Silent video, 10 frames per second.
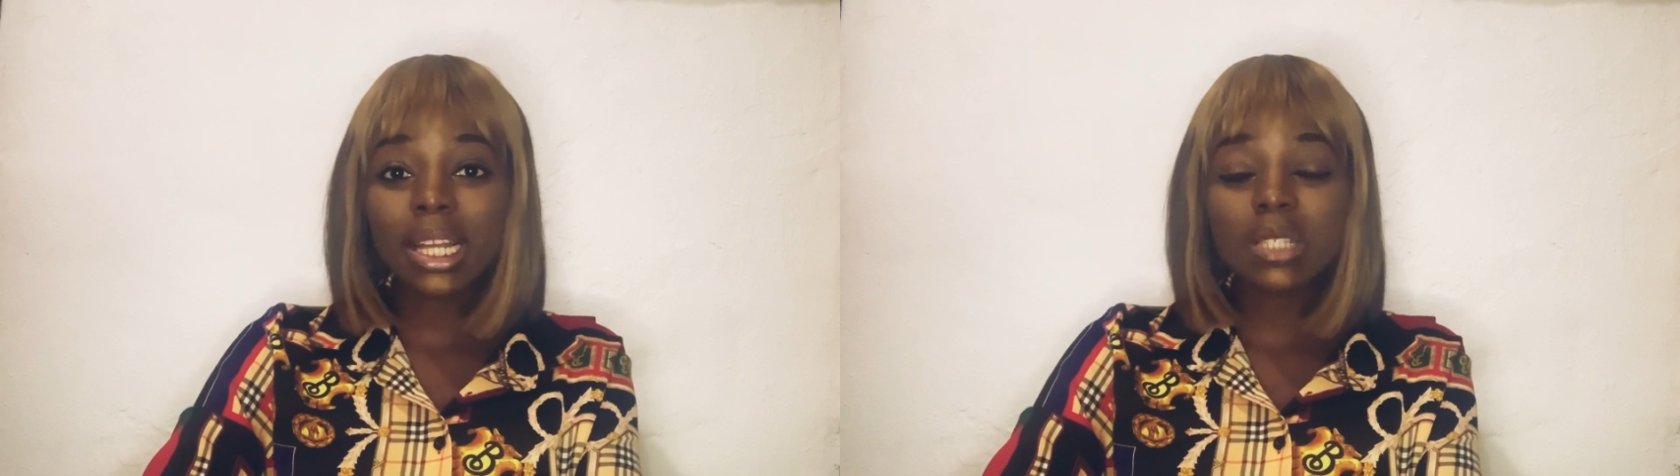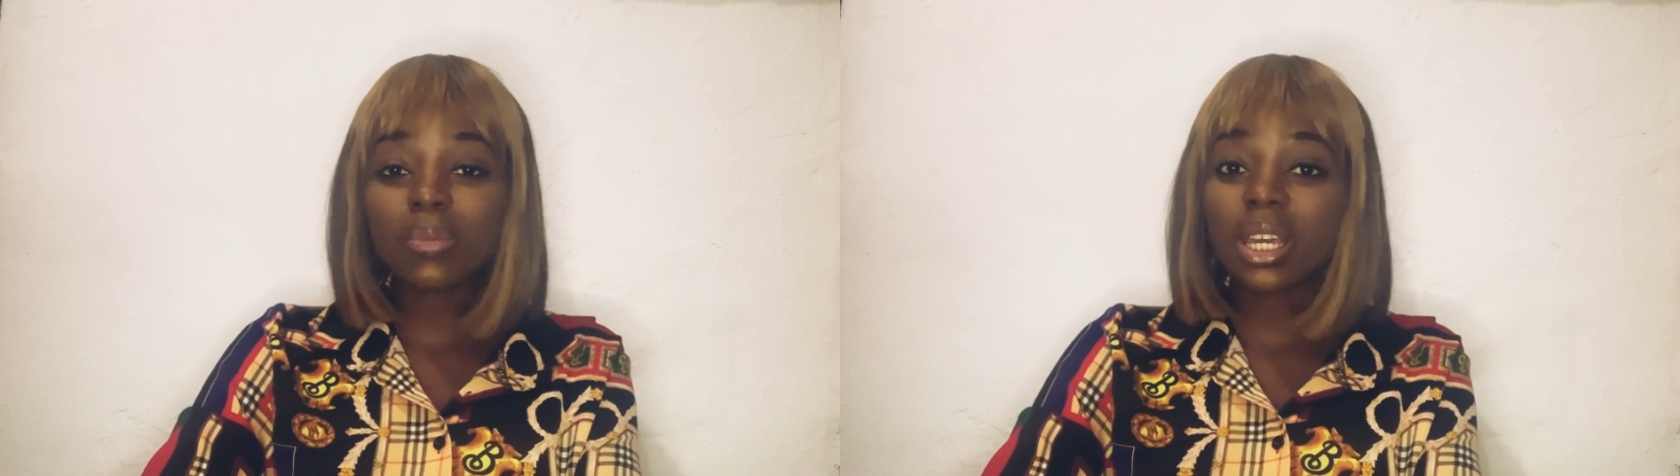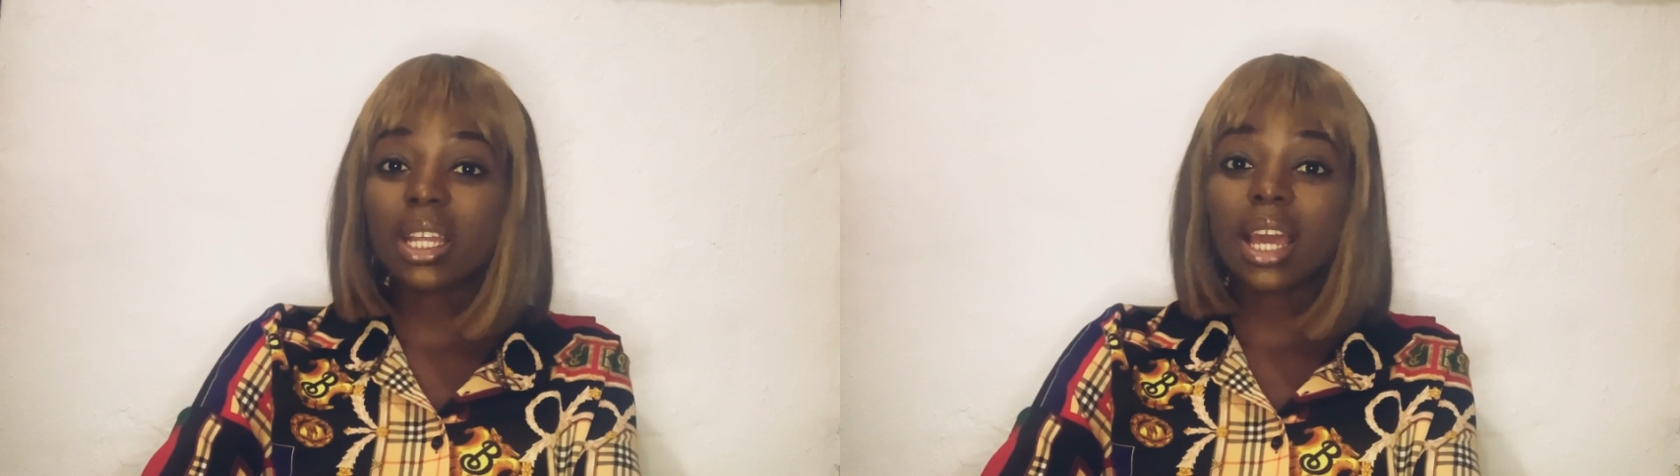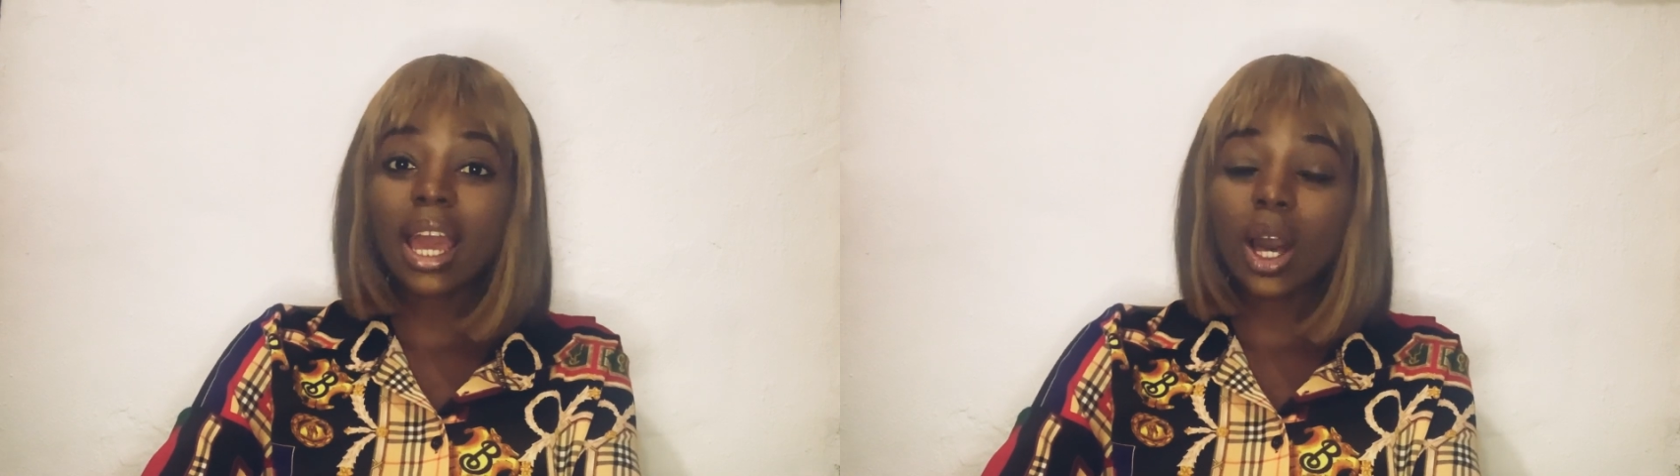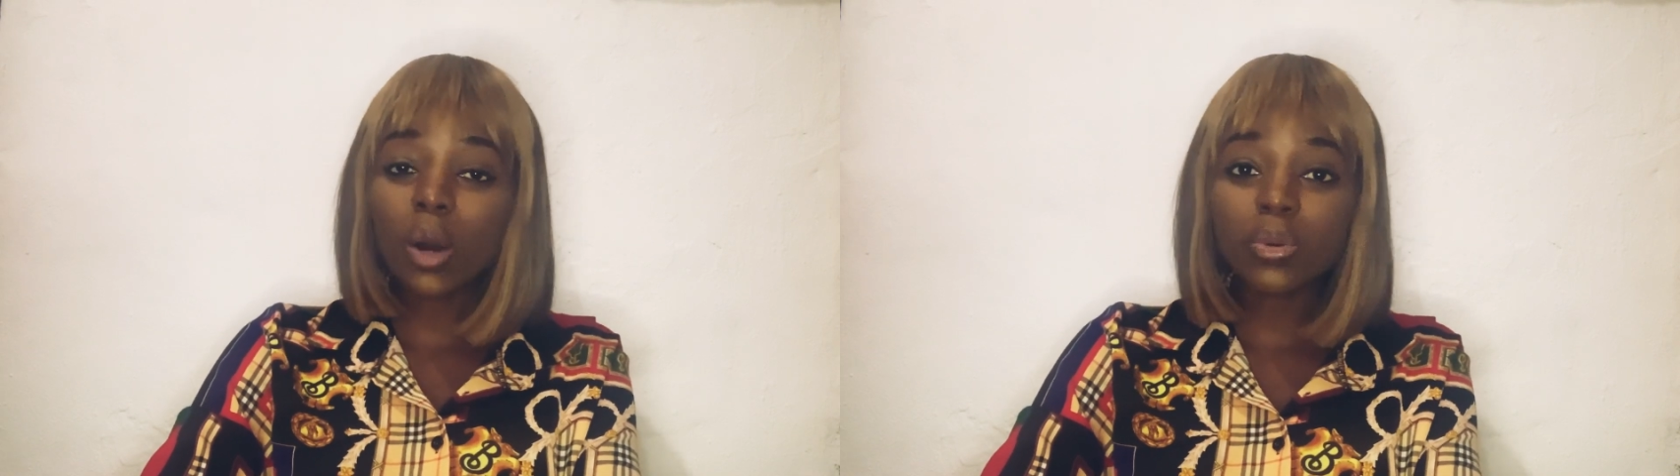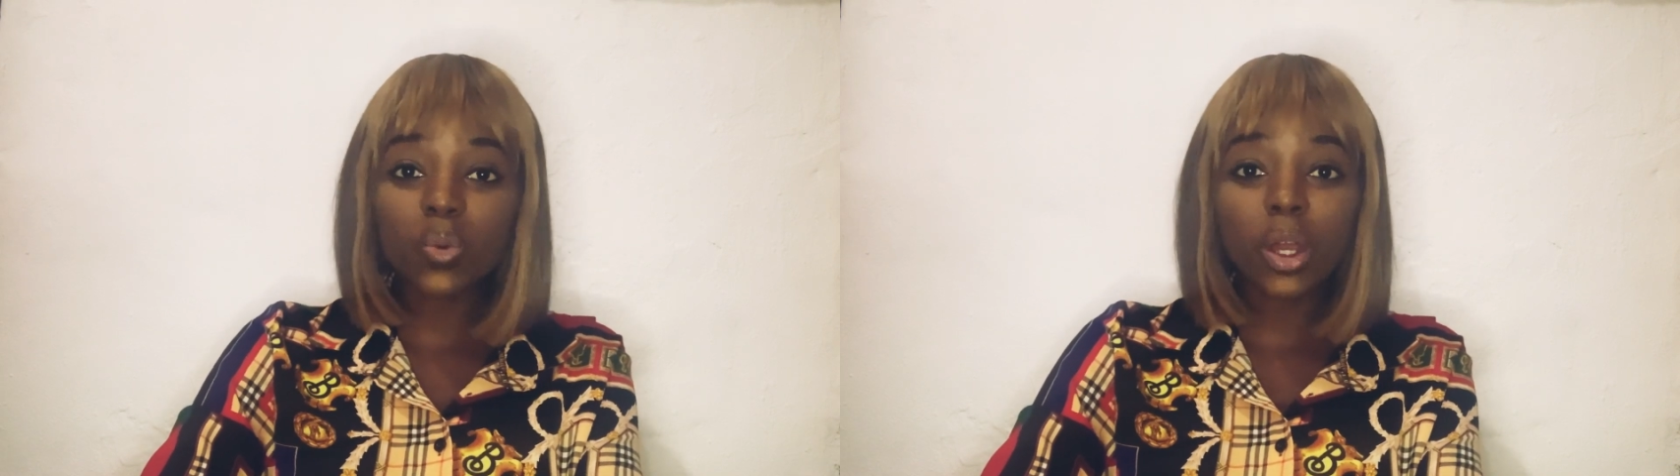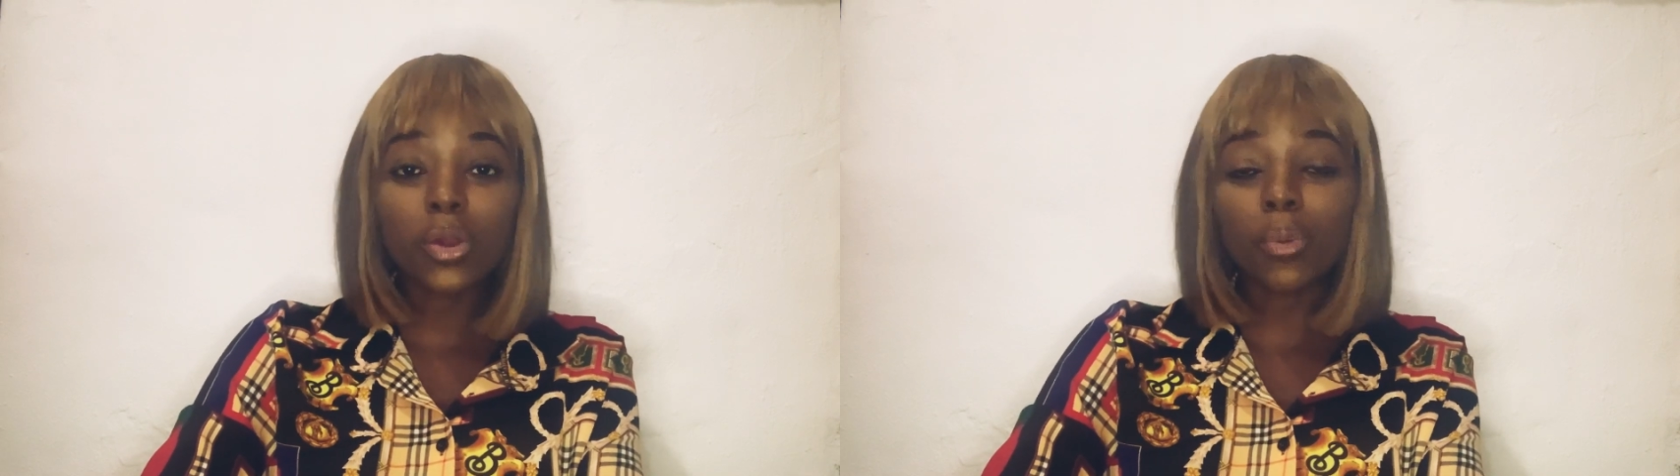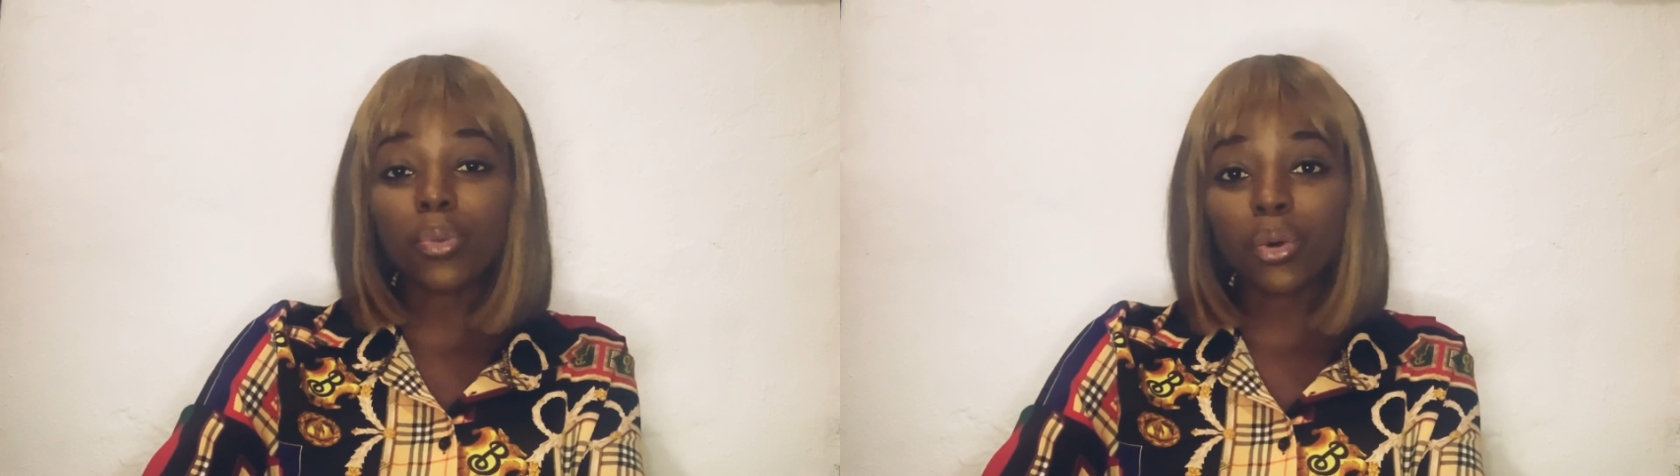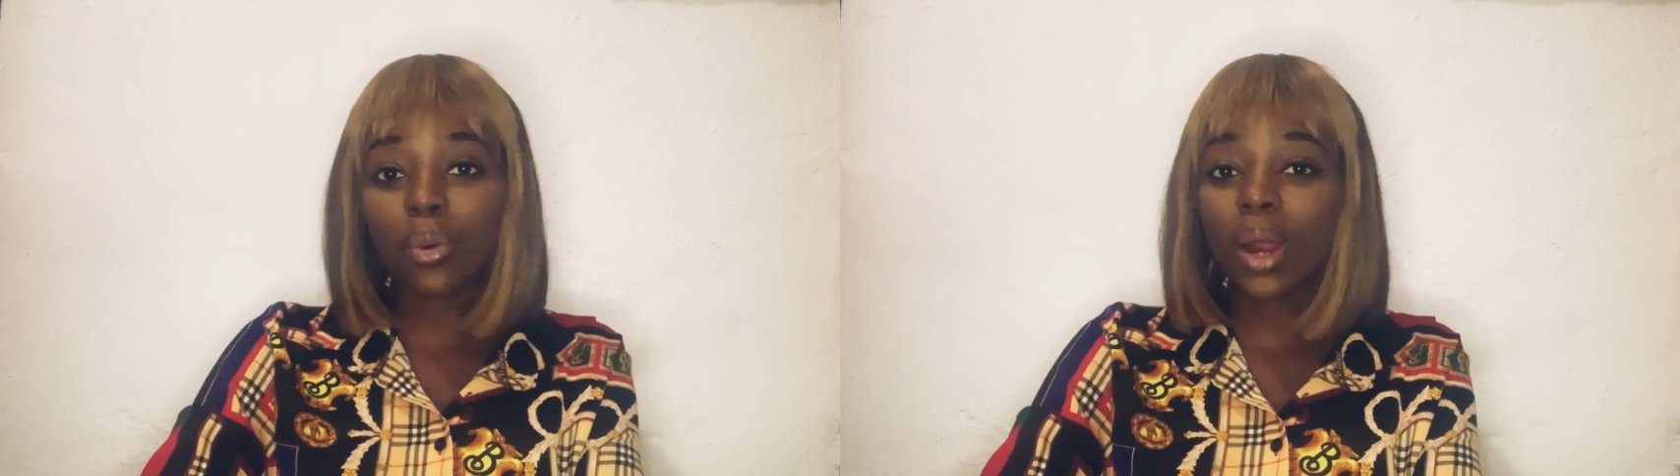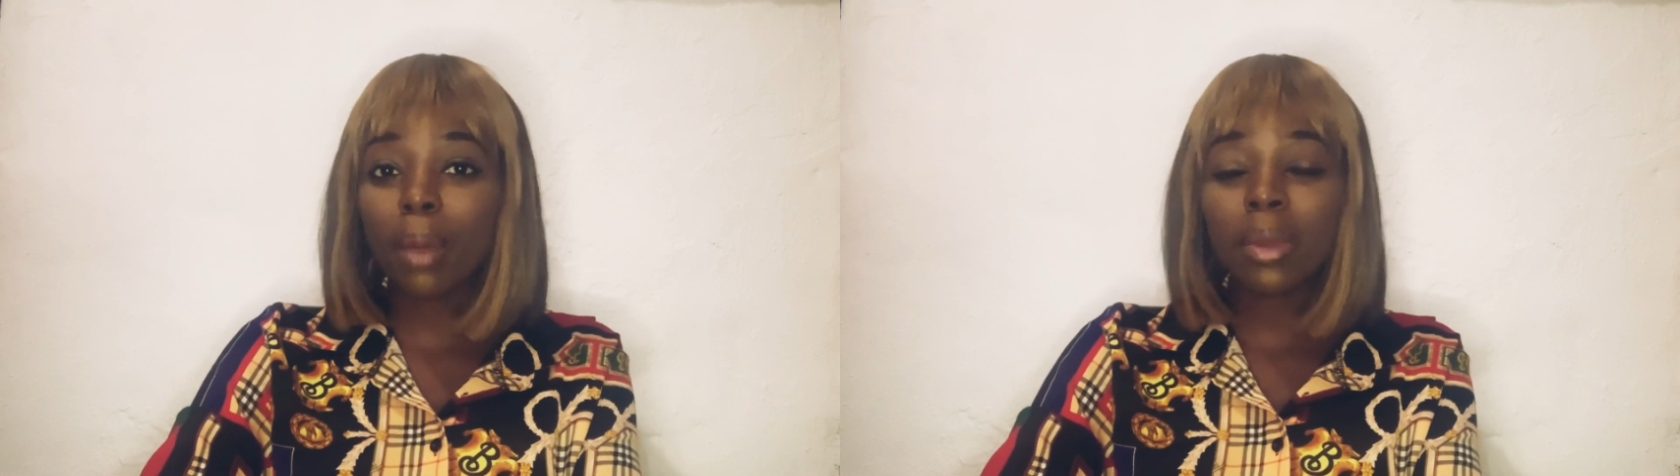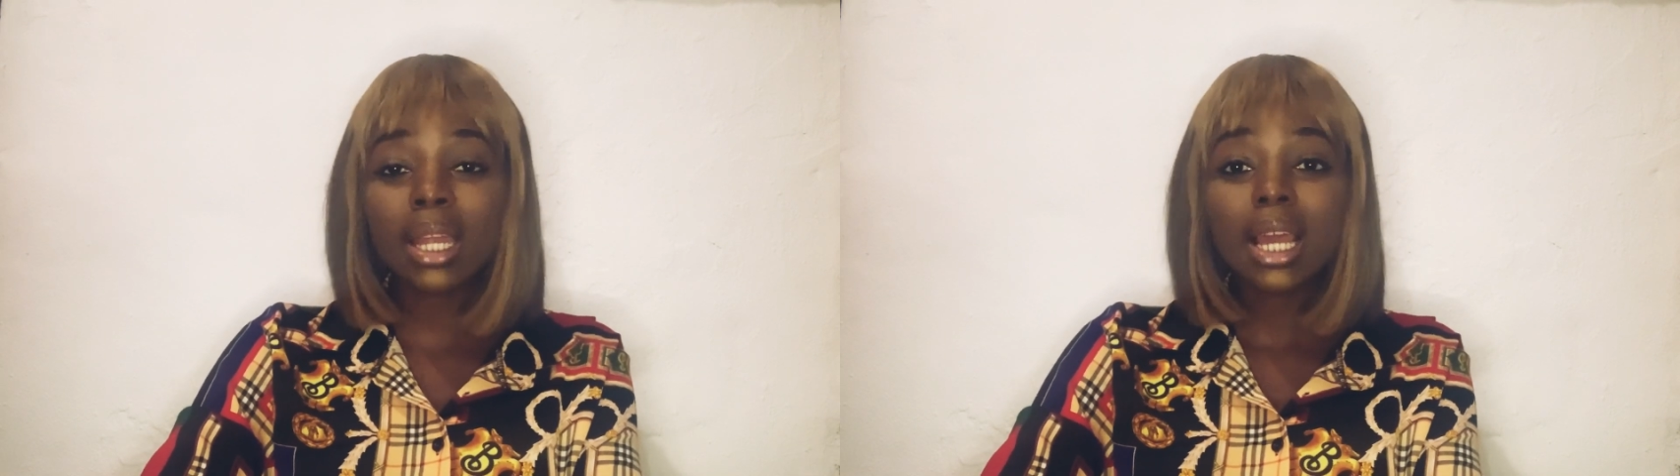be it helps when you're programming,